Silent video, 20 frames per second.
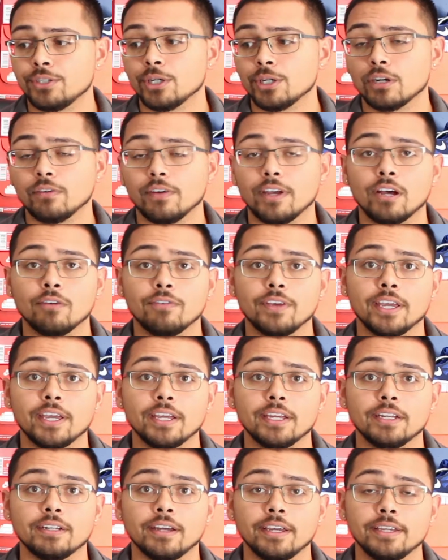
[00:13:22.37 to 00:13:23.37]
here of
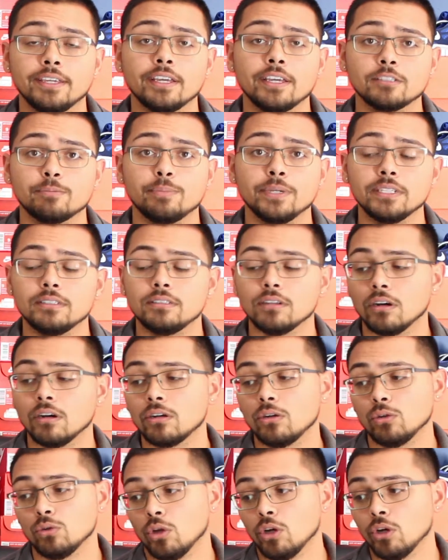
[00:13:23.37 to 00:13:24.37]
a Nike SB
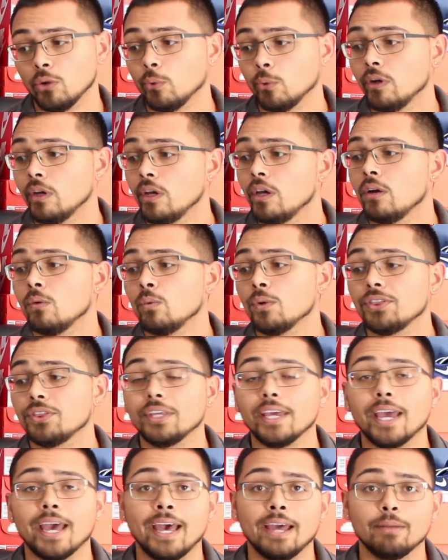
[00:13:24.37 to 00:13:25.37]
Dunk Low with
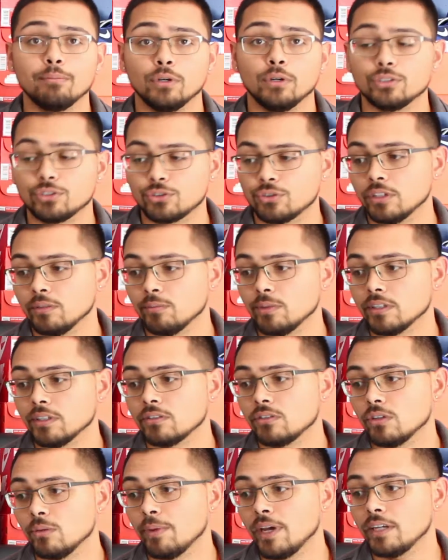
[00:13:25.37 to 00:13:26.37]
the Atmos treatment.
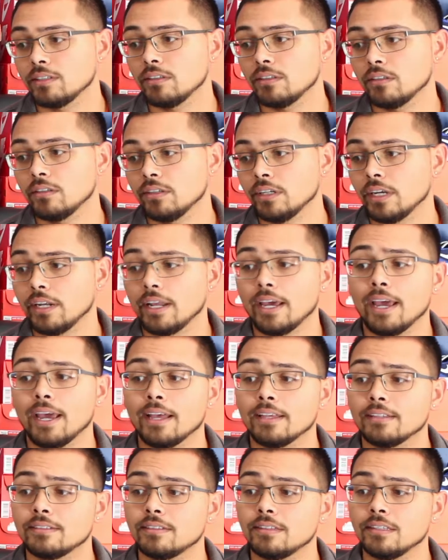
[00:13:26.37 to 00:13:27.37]
So basically it
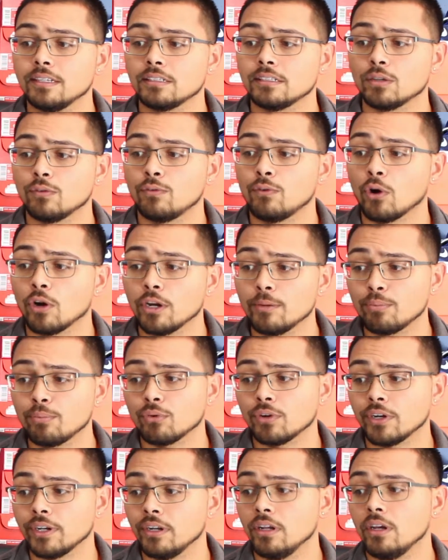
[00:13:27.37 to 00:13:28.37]
has the safari
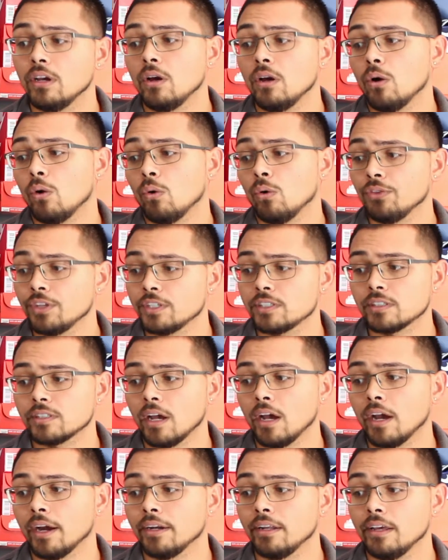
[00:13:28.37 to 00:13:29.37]
print on the
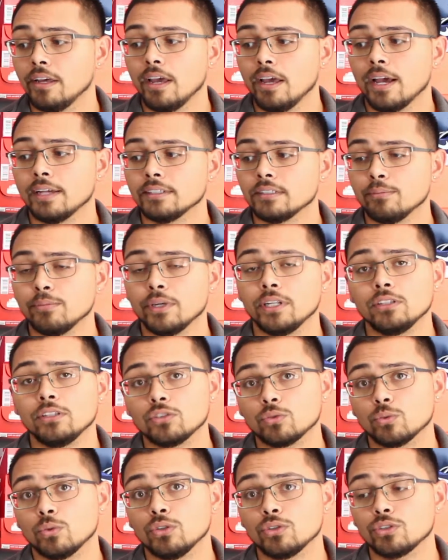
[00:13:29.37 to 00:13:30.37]
side, has a mini
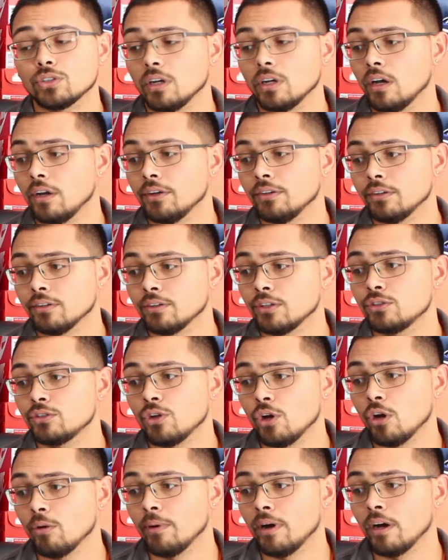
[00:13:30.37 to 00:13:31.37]
swoosh near the
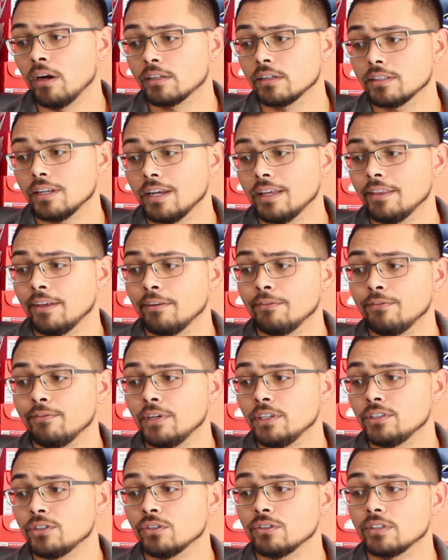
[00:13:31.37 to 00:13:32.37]
toe box, and then
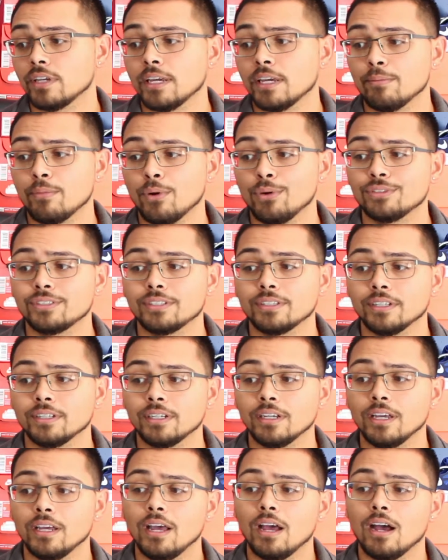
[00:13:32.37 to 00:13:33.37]
features a
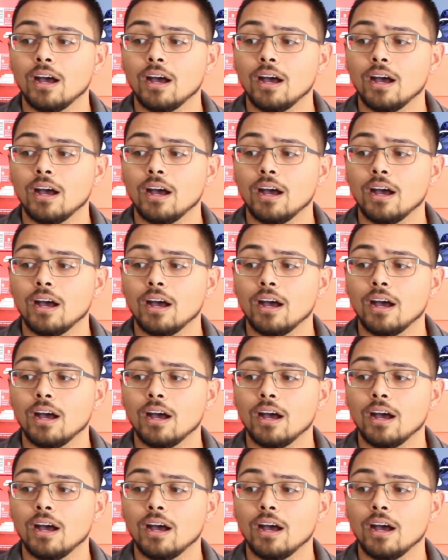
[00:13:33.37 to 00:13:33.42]
mostly